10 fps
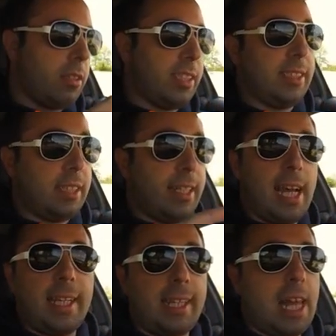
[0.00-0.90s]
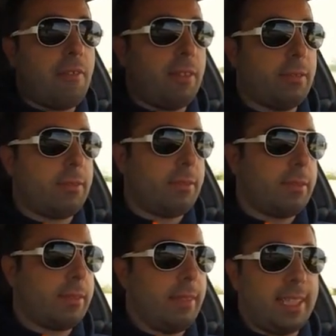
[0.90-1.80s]
since the 911,
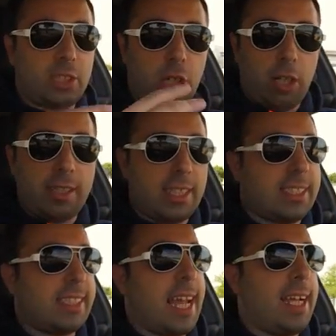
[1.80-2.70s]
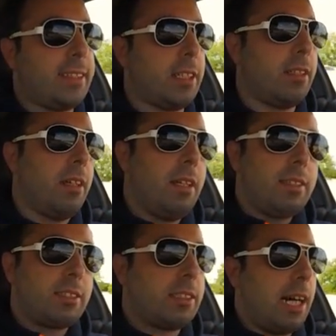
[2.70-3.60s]
let's call it a standard,
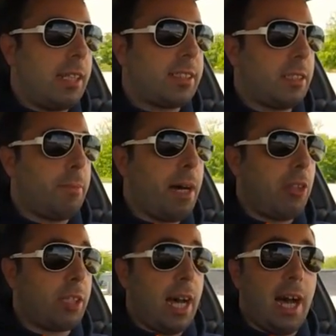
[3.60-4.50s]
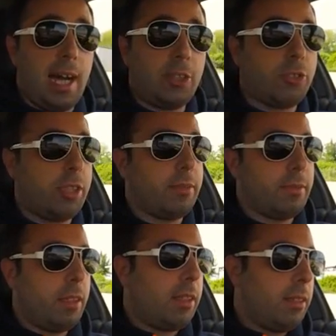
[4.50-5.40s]
starts at about
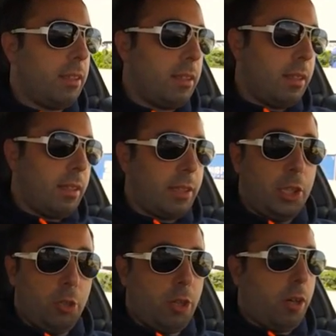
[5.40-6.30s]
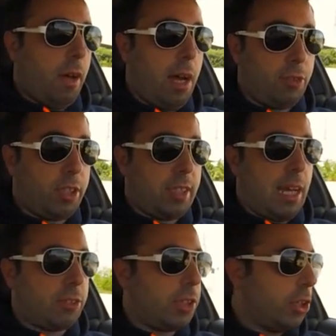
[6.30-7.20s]
100,000 euro.
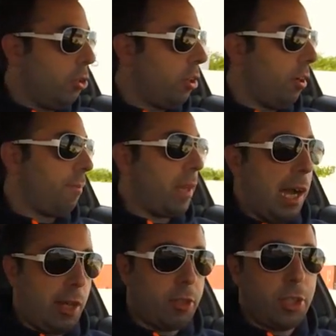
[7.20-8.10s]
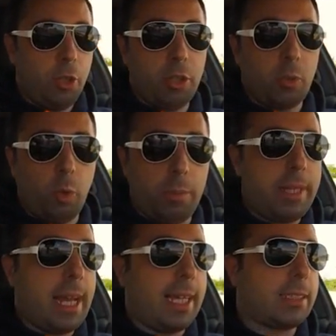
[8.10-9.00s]
100 euros would
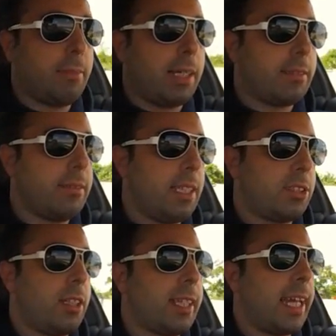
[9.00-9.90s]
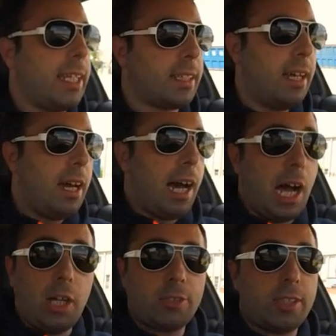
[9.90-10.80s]
be nice, but that's not the case.
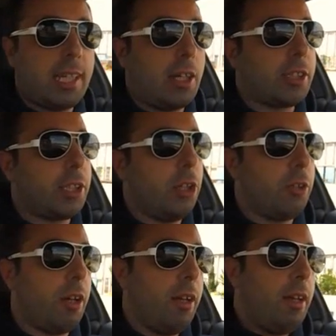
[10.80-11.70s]
100,000 euro.